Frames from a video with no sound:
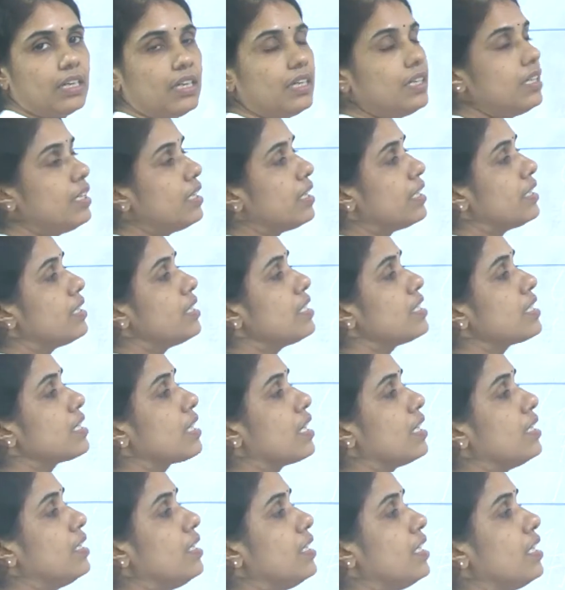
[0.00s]
It is
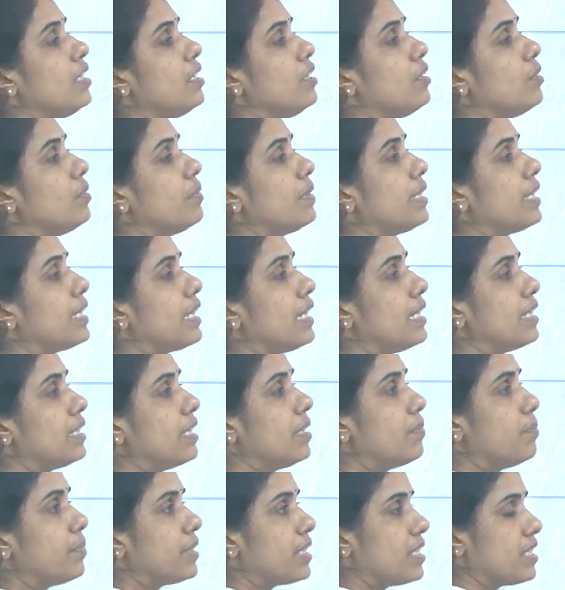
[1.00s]
continuing in
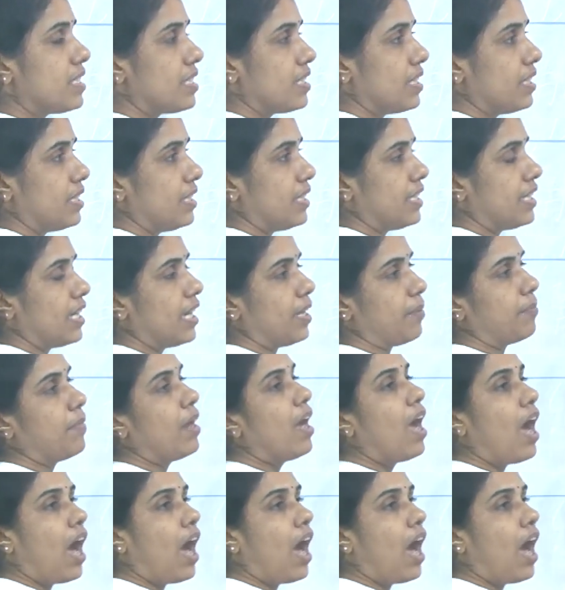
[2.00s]
the present time.